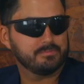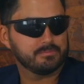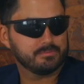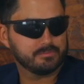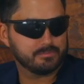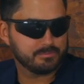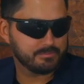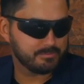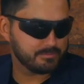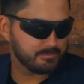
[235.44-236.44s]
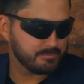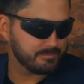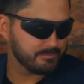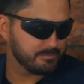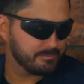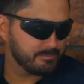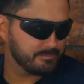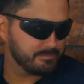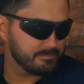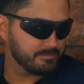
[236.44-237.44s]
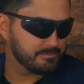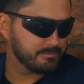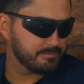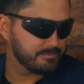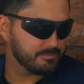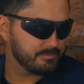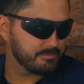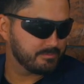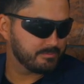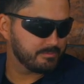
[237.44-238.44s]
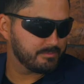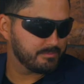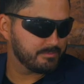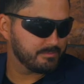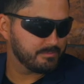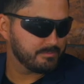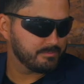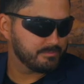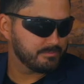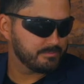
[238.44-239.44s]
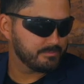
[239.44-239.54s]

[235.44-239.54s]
(not speaking)